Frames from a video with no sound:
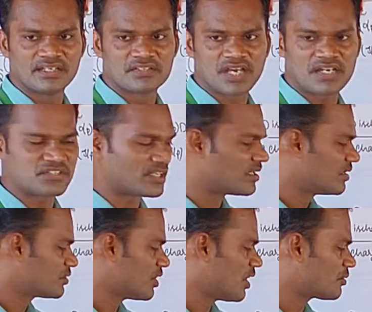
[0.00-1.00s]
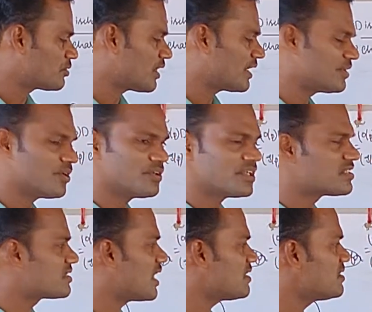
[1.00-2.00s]
Charging. So how to write down
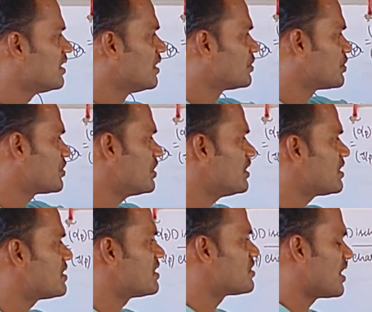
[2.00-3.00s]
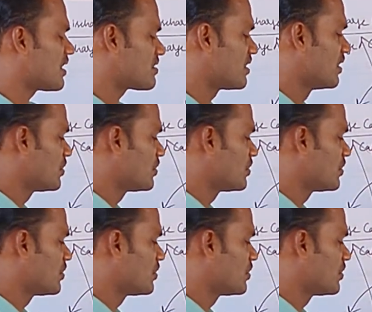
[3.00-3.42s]
discharge? So see this discharge.